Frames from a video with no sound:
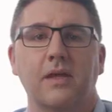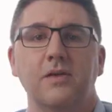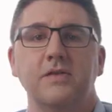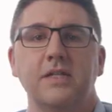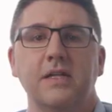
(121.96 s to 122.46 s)

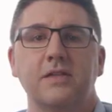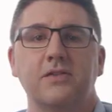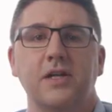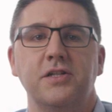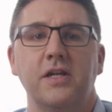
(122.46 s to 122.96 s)
Use the
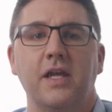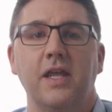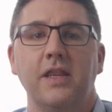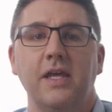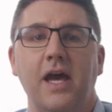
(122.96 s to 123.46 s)
illustration
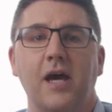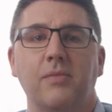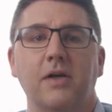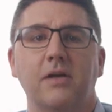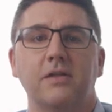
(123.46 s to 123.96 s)
in the
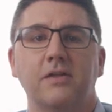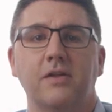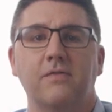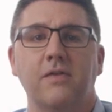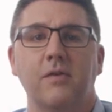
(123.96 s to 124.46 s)
app to
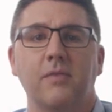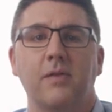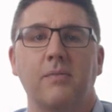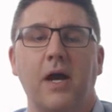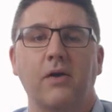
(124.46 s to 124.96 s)
confirm that
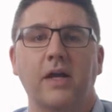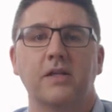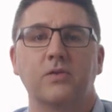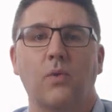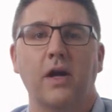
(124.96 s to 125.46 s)
the power
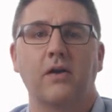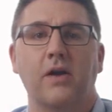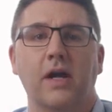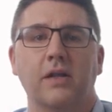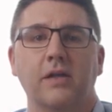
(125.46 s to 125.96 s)
kit is wired
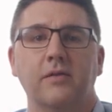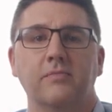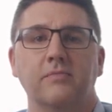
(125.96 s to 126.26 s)
correctly.